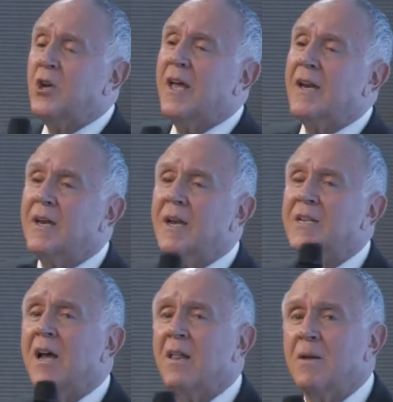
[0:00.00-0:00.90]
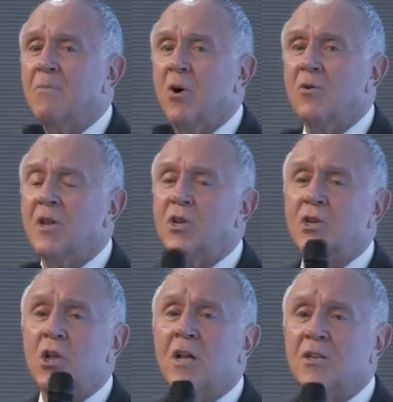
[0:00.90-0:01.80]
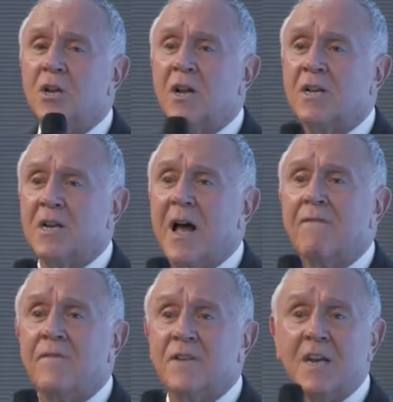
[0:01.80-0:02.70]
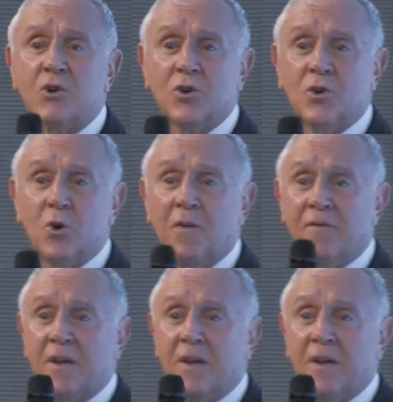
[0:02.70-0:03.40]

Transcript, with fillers: you get in a telling mode and you start your conversations off